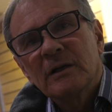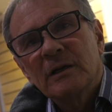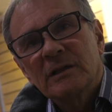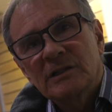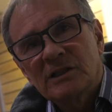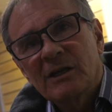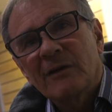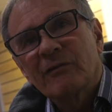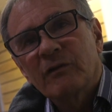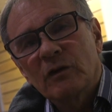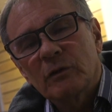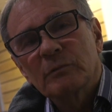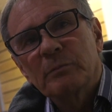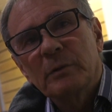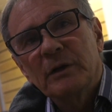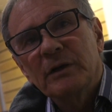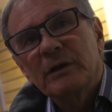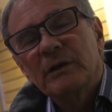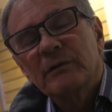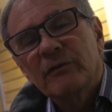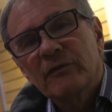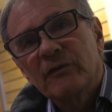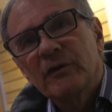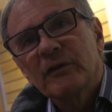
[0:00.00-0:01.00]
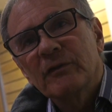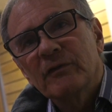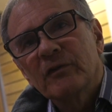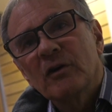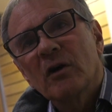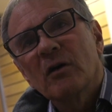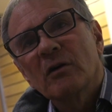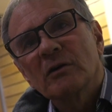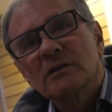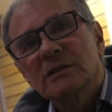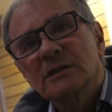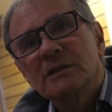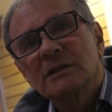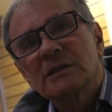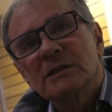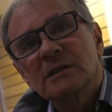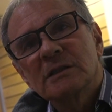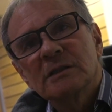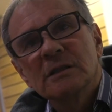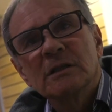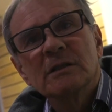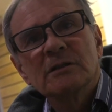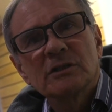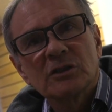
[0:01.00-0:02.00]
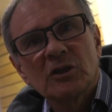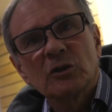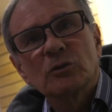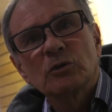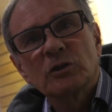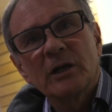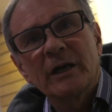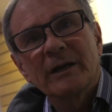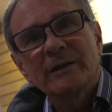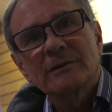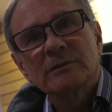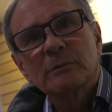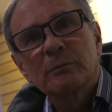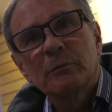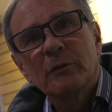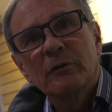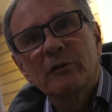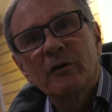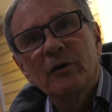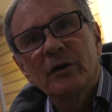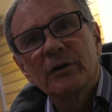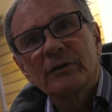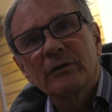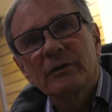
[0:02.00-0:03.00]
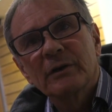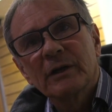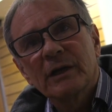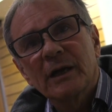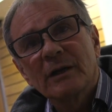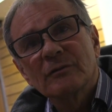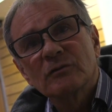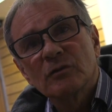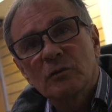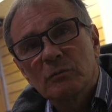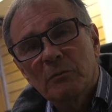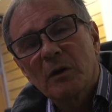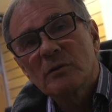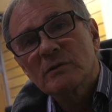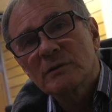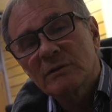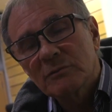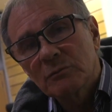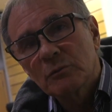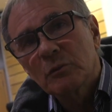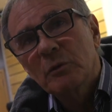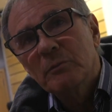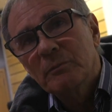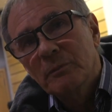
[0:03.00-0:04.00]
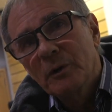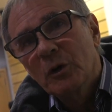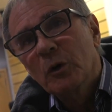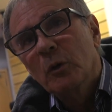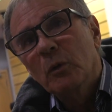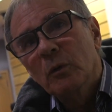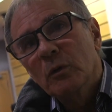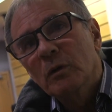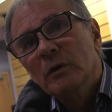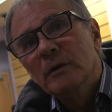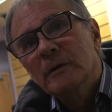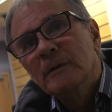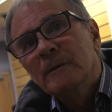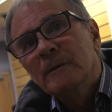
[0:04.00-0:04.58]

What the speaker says: Suffolk being the fifth largest social housing provider in the country. Most of them were built